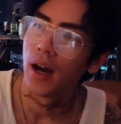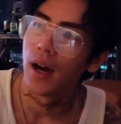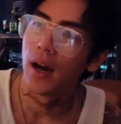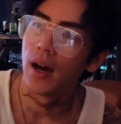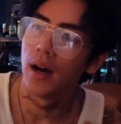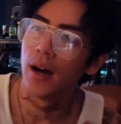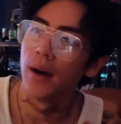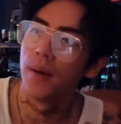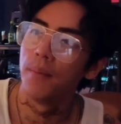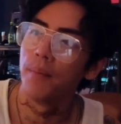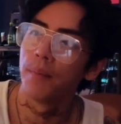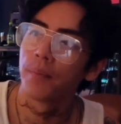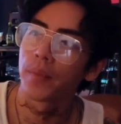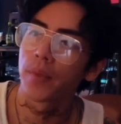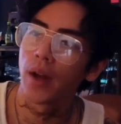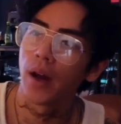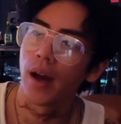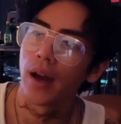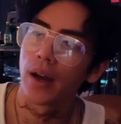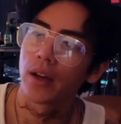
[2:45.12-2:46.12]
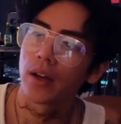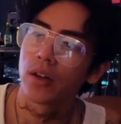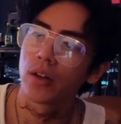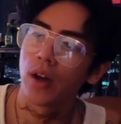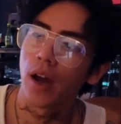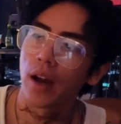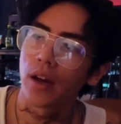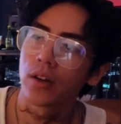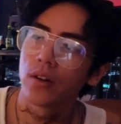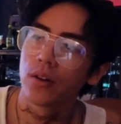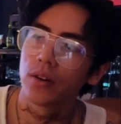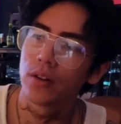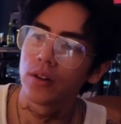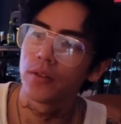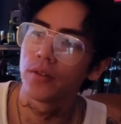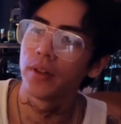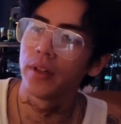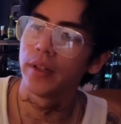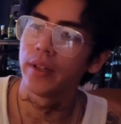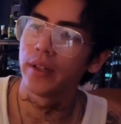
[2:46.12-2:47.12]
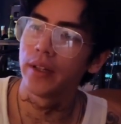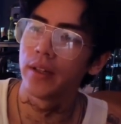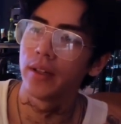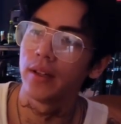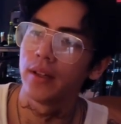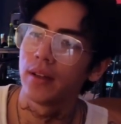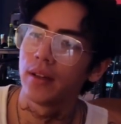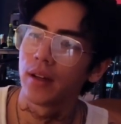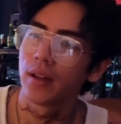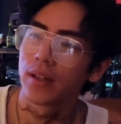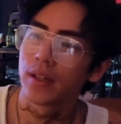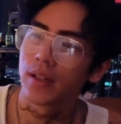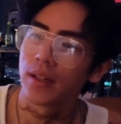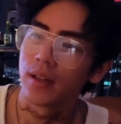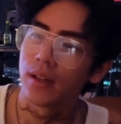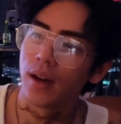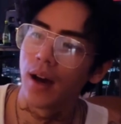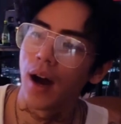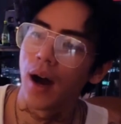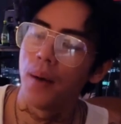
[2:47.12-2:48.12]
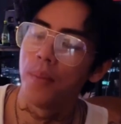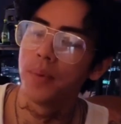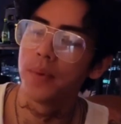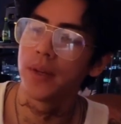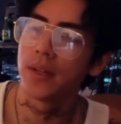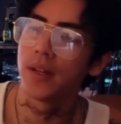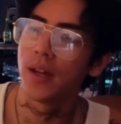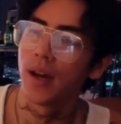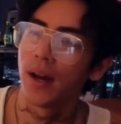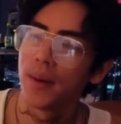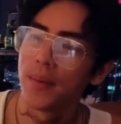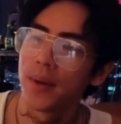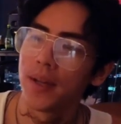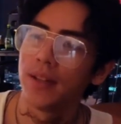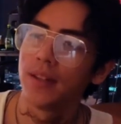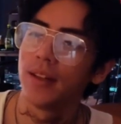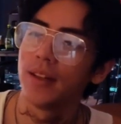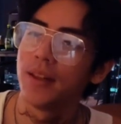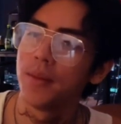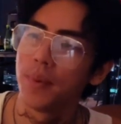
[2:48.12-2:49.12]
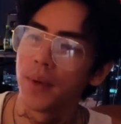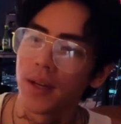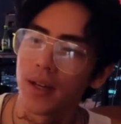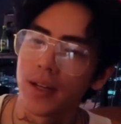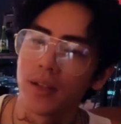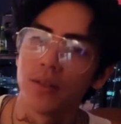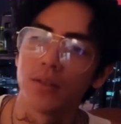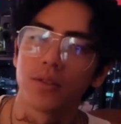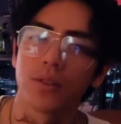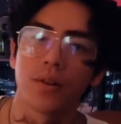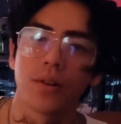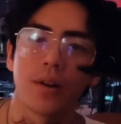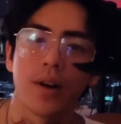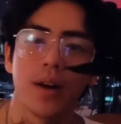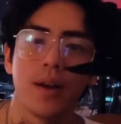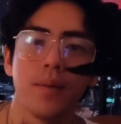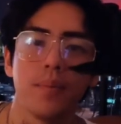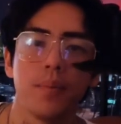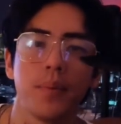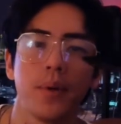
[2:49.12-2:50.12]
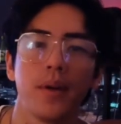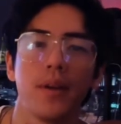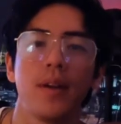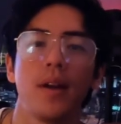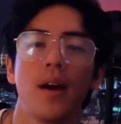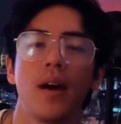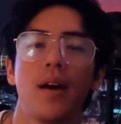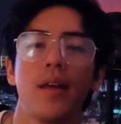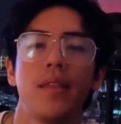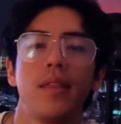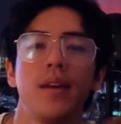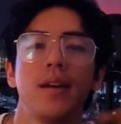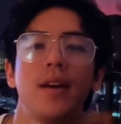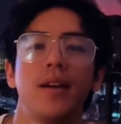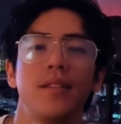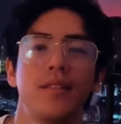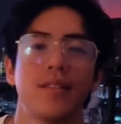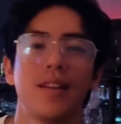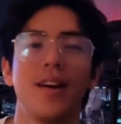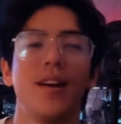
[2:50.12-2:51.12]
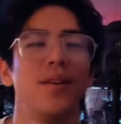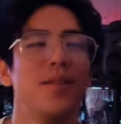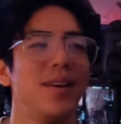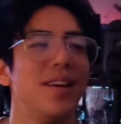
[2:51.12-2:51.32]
I couldn't really in the beginning it was alright, but I think as